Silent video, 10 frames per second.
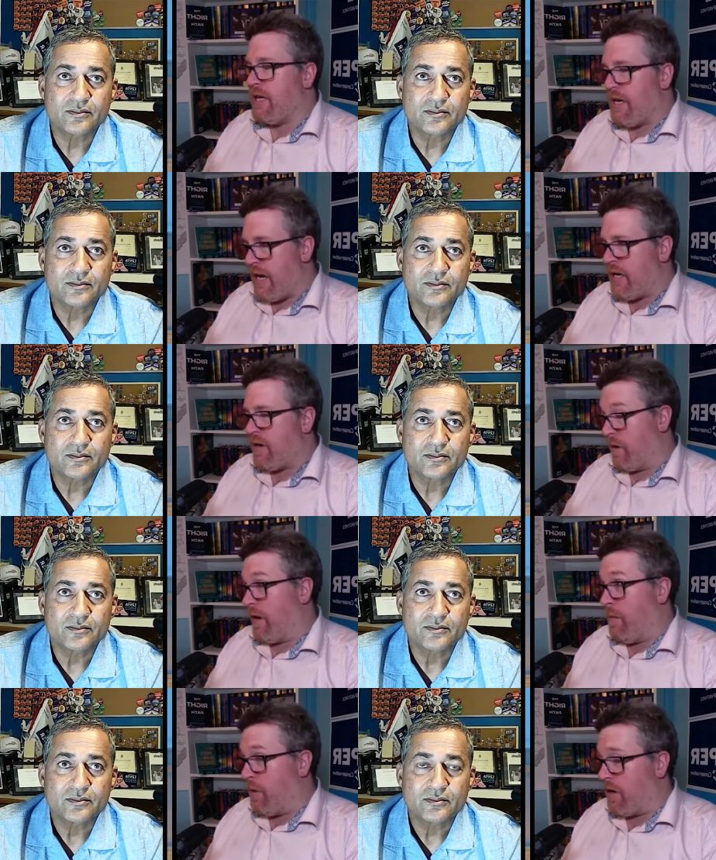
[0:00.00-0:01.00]
Speaker 1: Canadian or
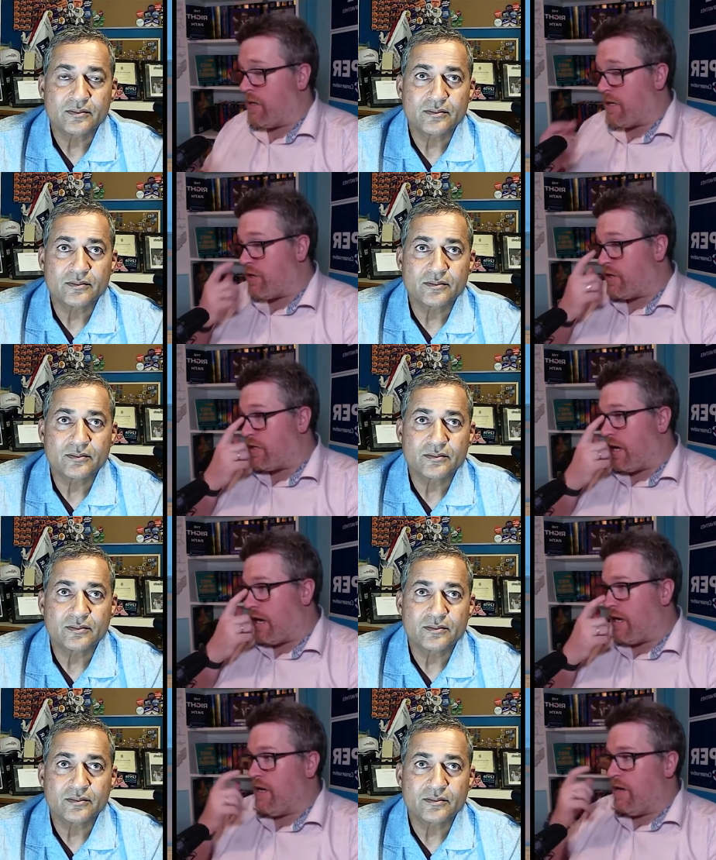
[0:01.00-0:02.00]
Albertans, I should
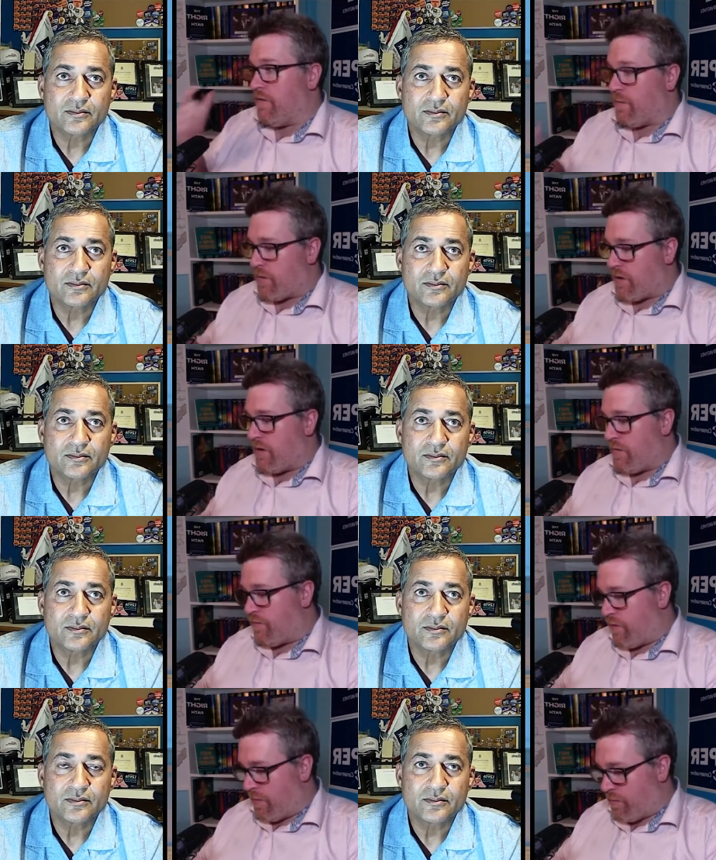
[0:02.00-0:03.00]
say, from
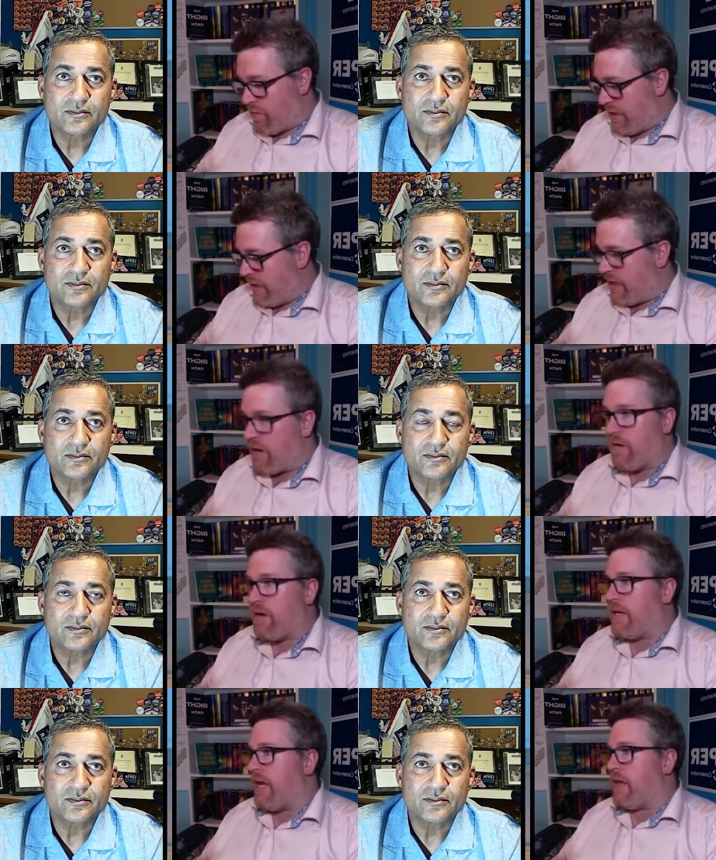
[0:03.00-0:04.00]
from here in
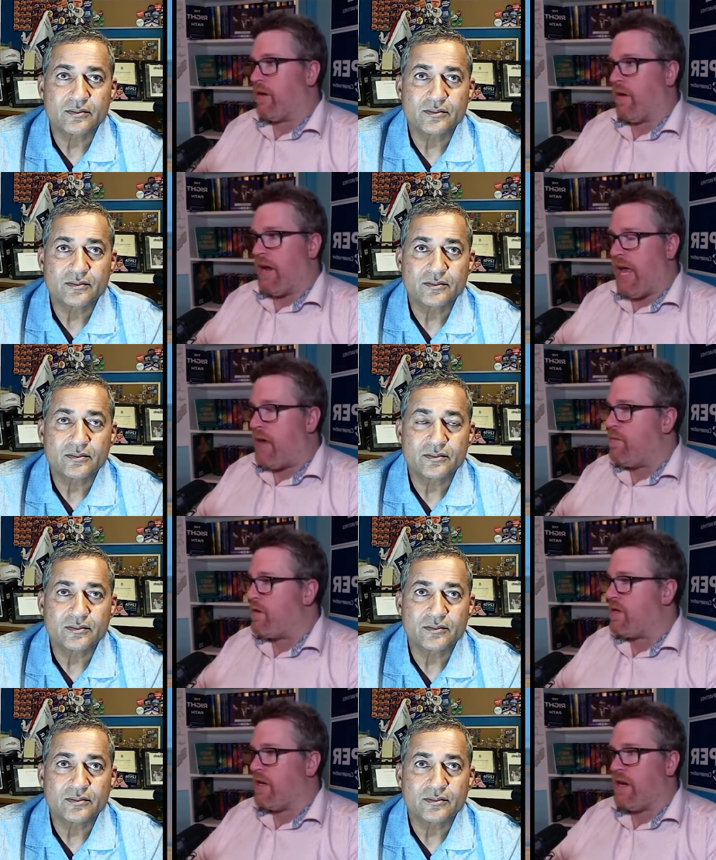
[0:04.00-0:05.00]
Calgary,
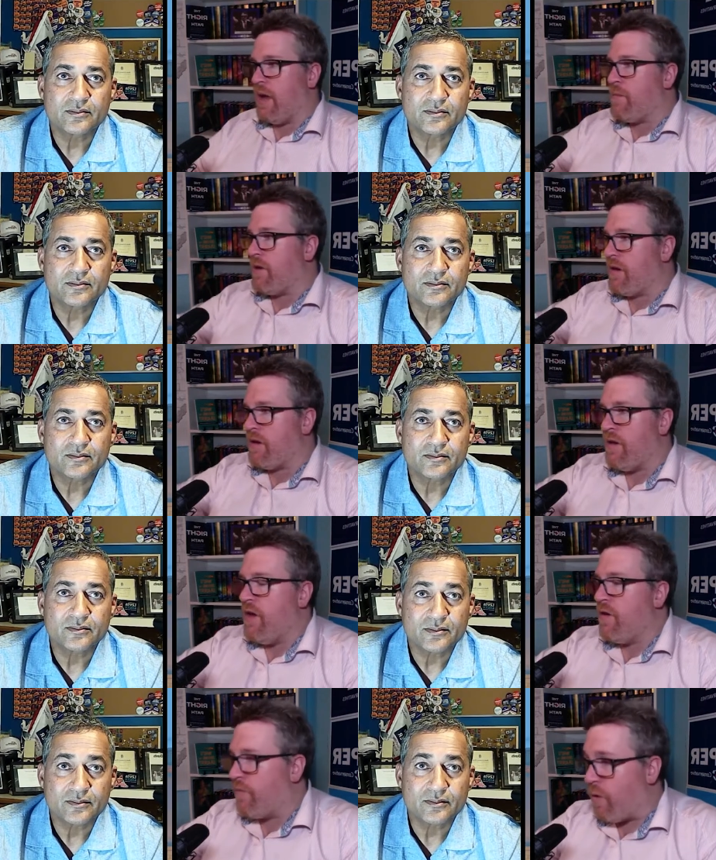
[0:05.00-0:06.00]
Edmonton, up in
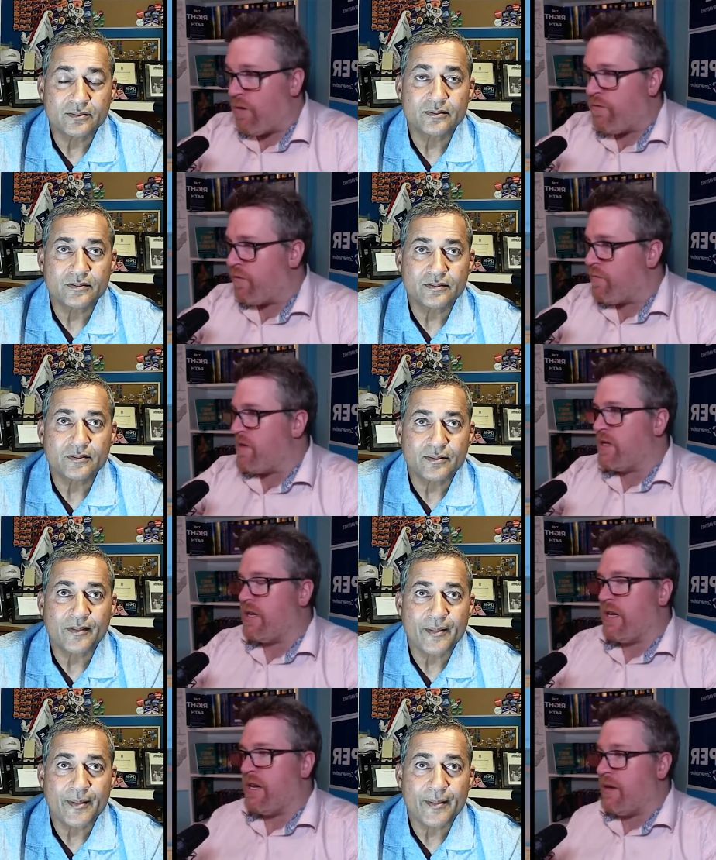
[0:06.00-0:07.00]
Fort
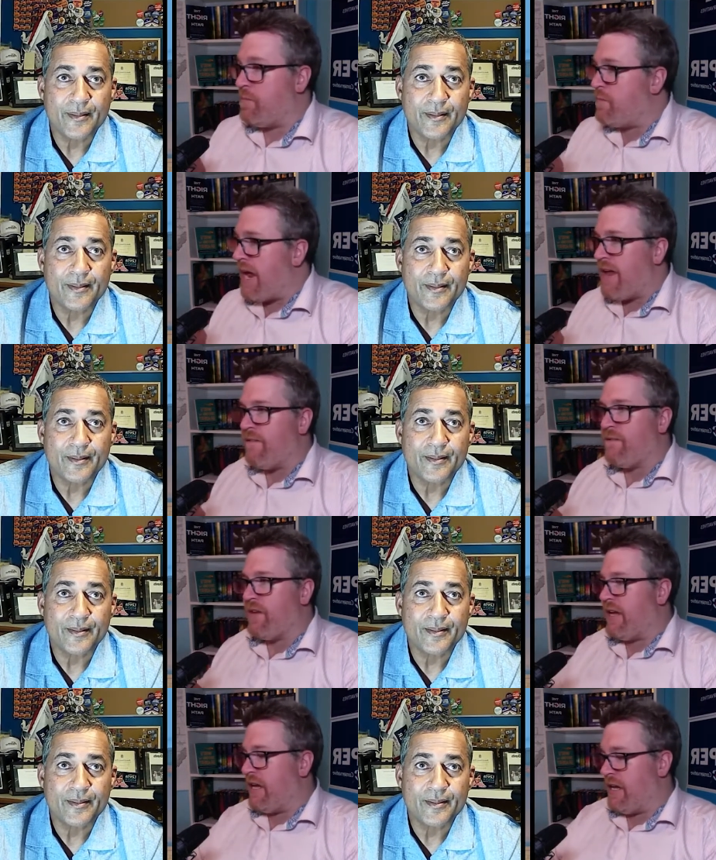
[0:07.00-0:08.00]
Vermilion, in Banff,
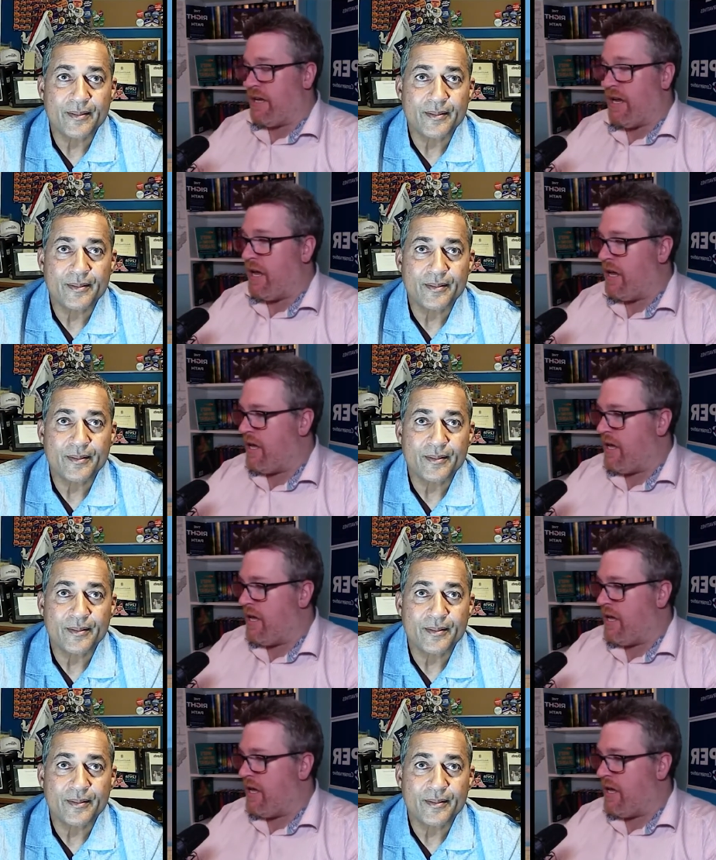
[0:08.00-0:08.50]
in uh,